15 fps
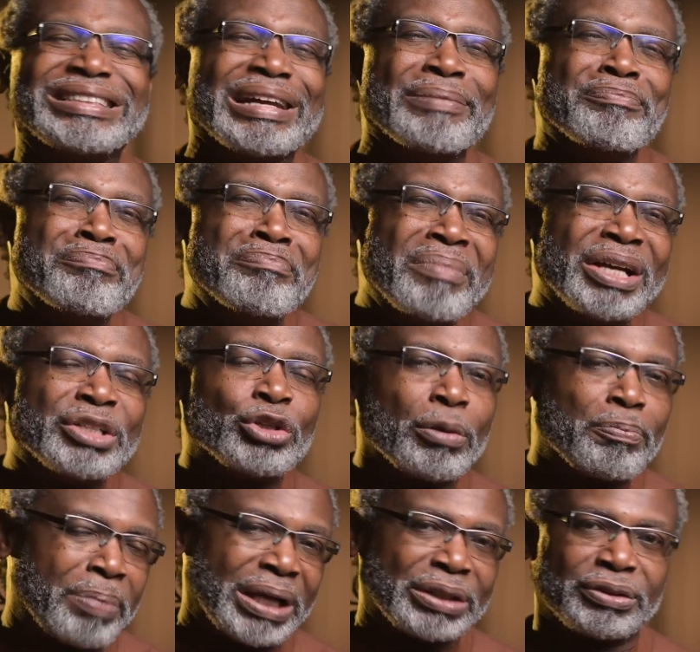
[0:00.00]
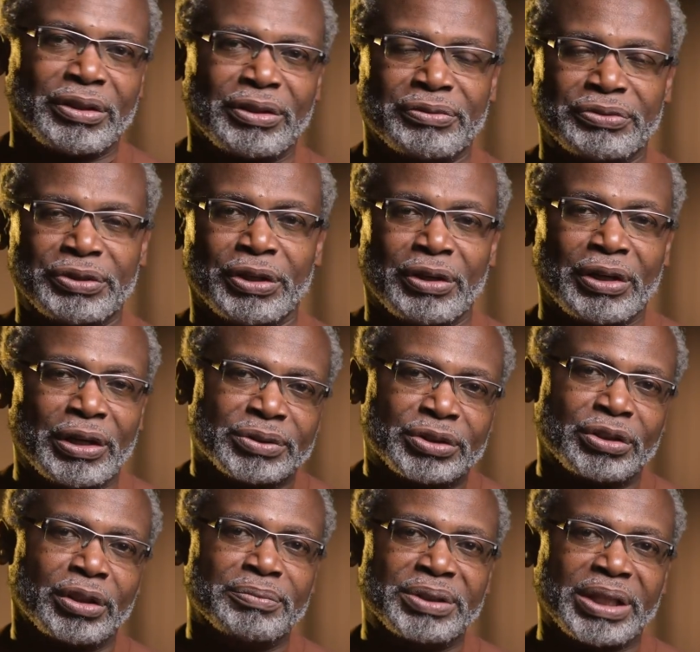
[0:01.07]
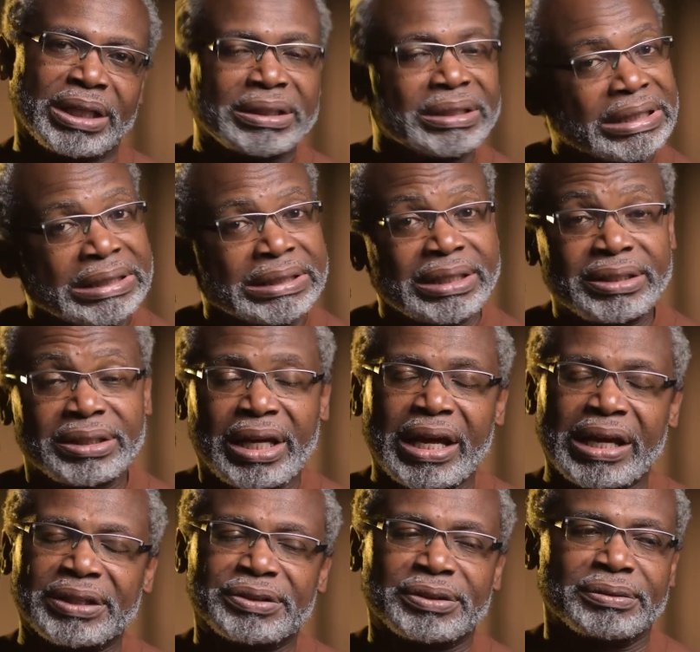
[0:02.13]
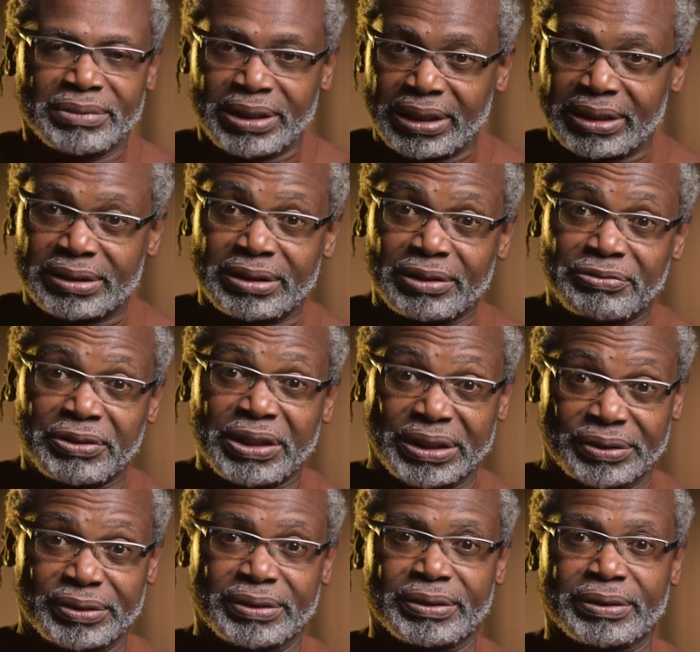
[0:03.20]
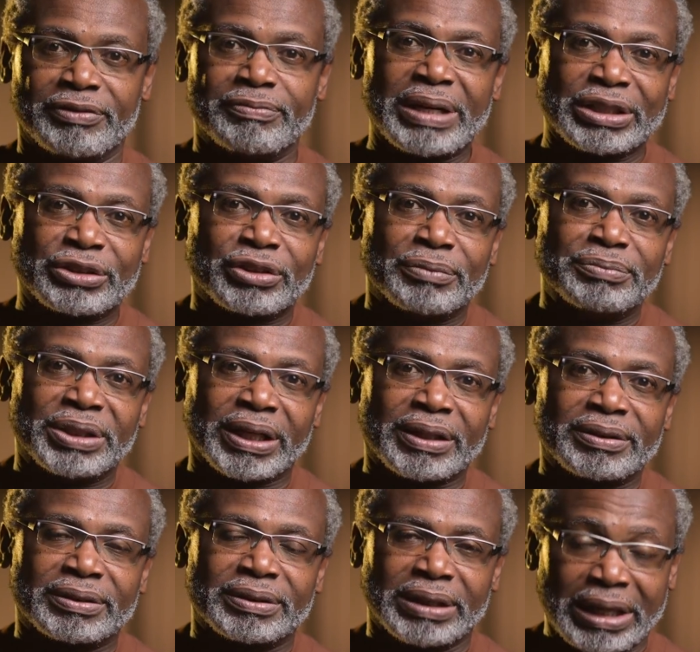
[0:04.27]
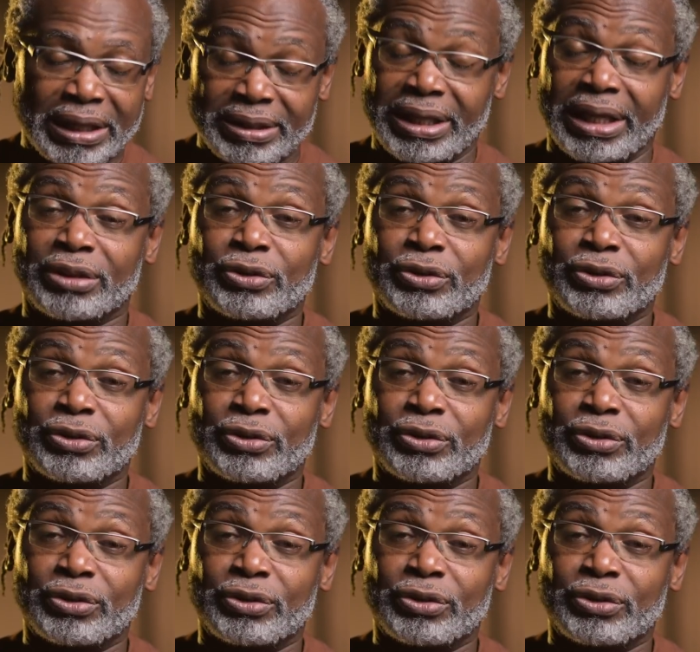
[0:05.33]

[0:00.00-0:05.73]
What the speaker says: the major part of your subject. In this case, it's the face of my subjects and their